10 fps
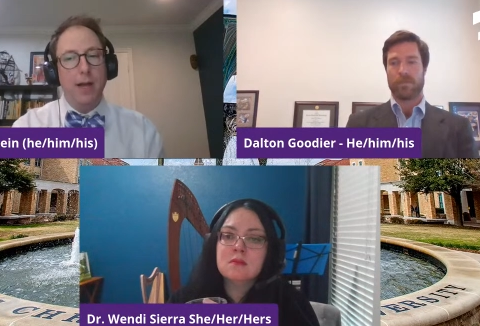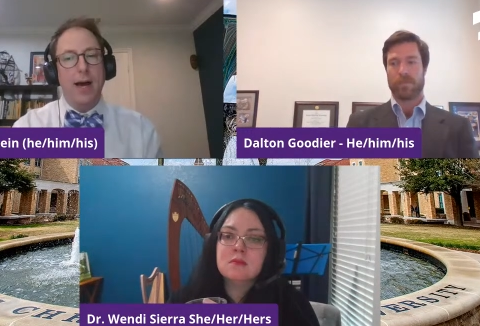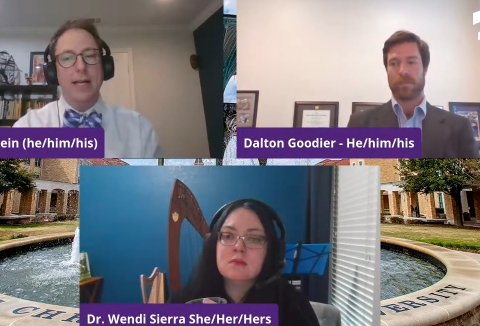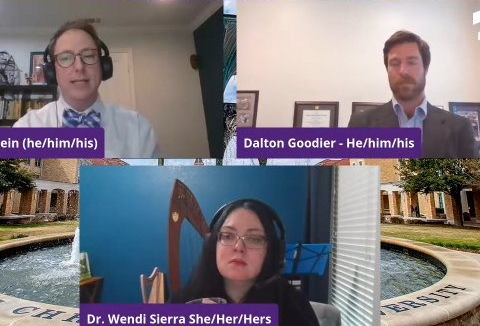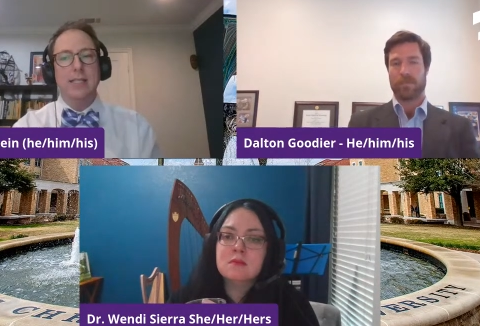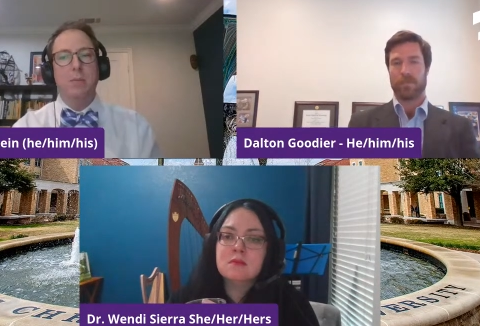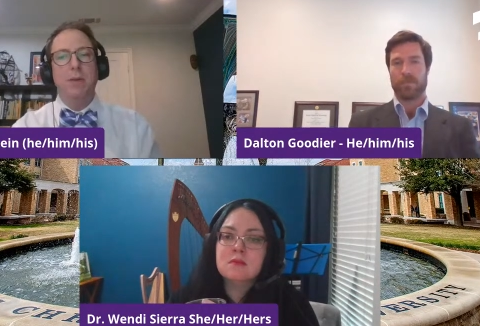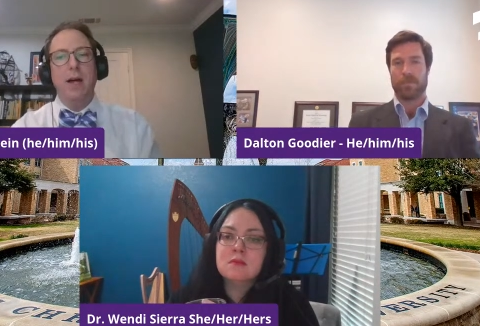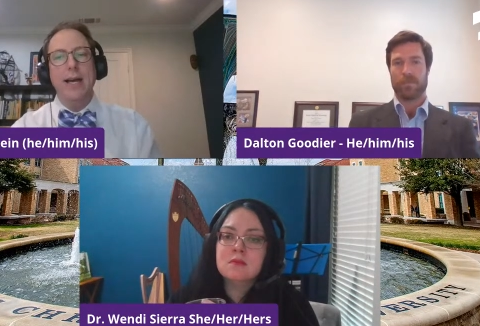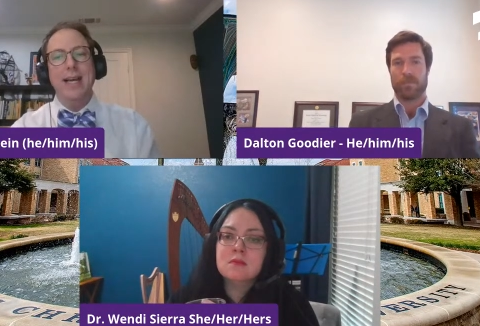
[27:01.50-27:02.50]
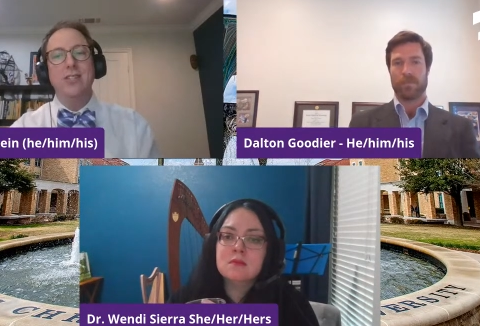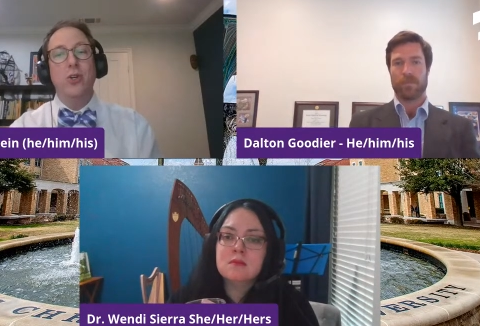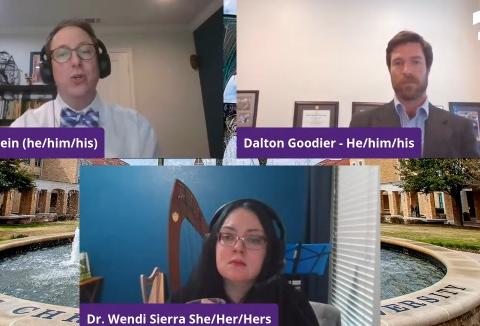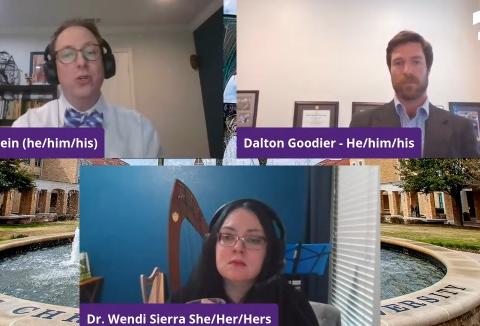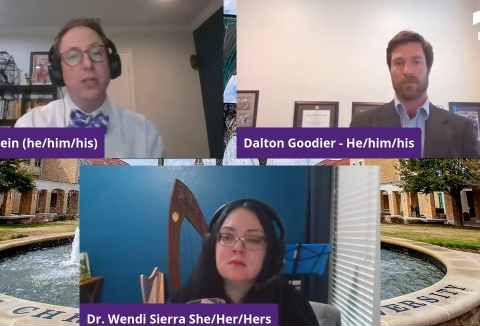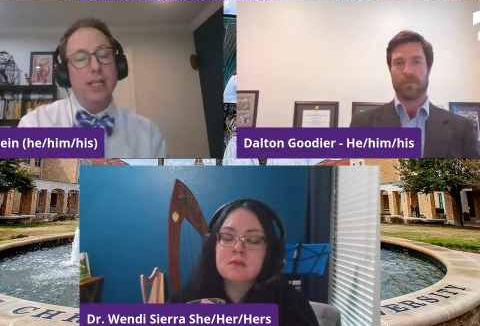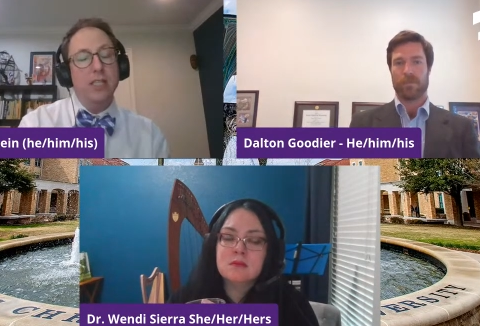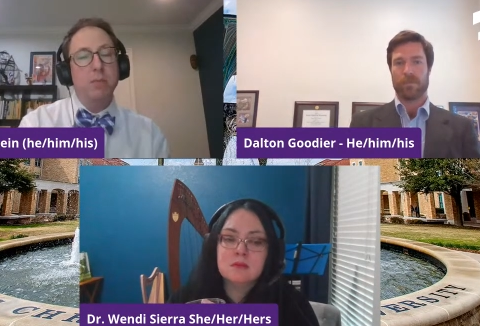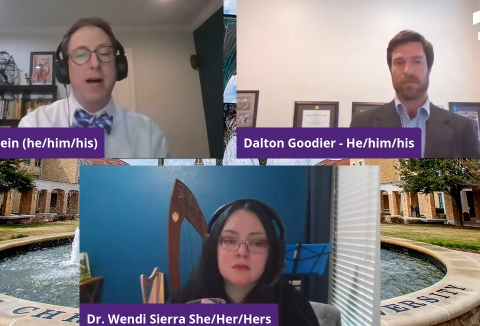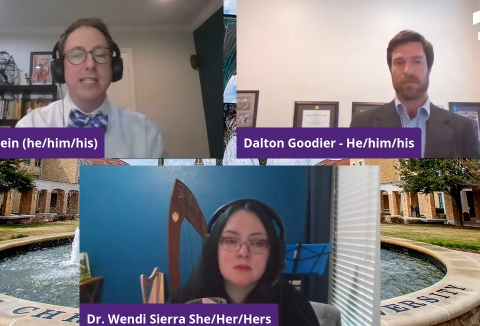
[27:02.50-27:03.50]
Speaker 1: apply? Does applying as
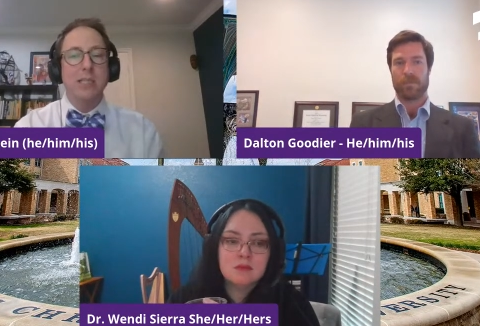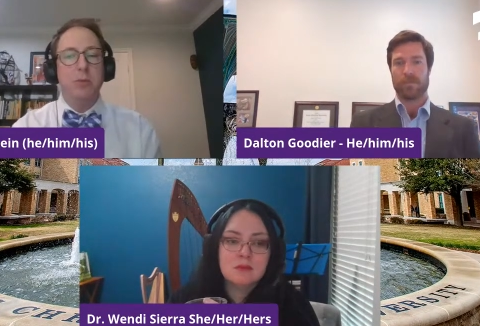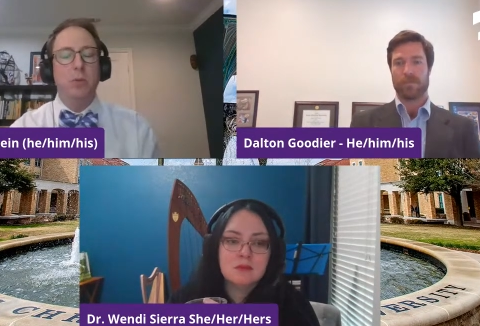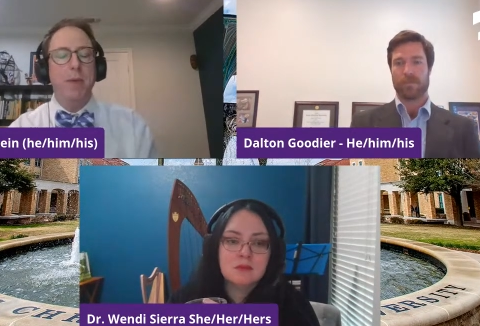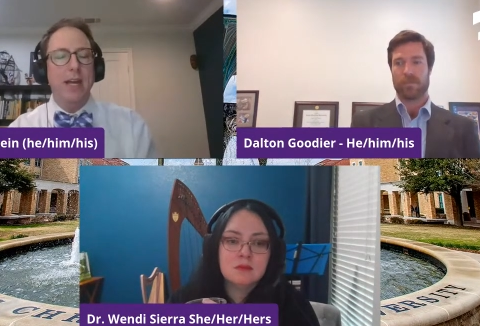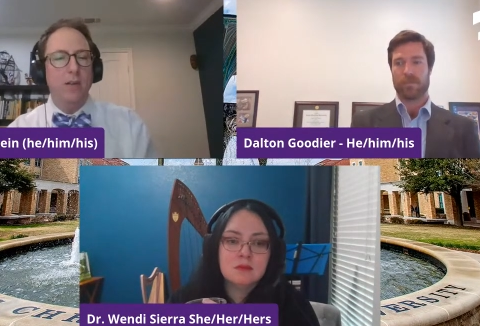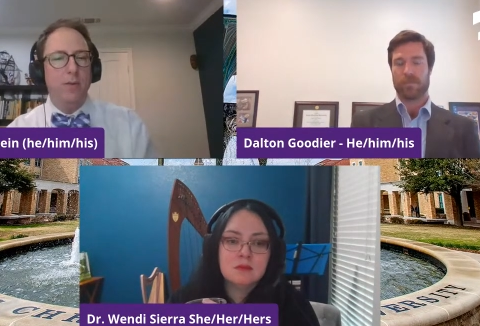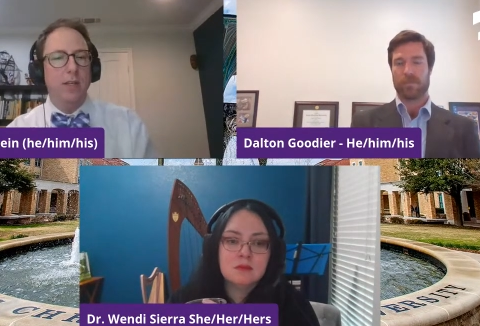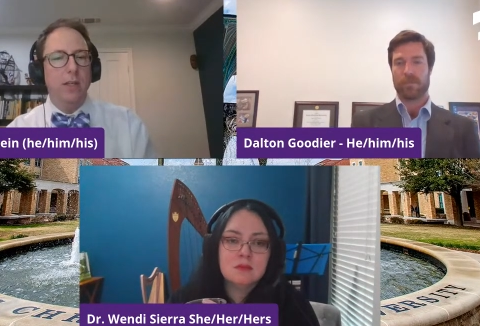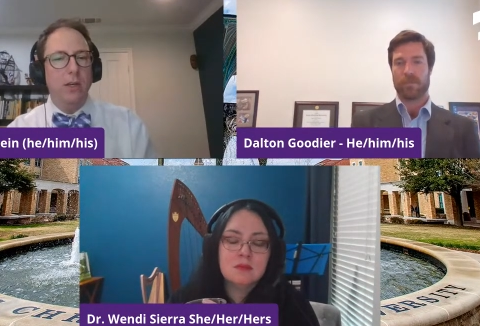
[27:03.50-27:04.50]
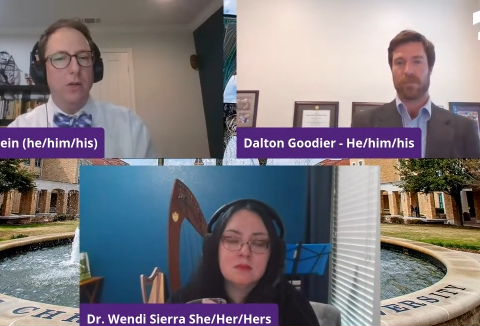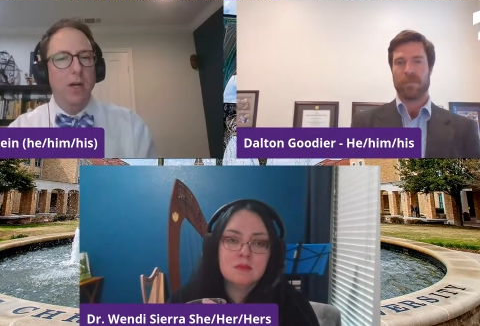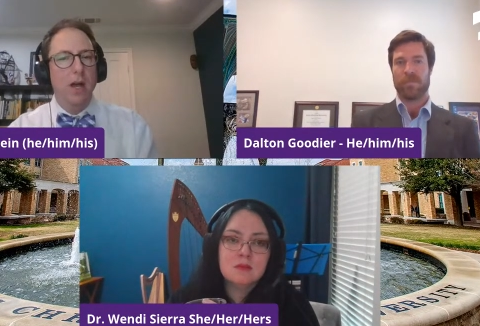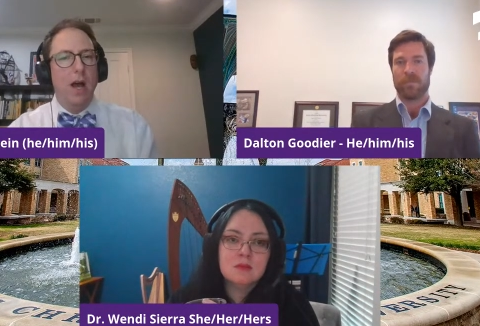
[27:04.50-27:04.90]
early as possible benefit you?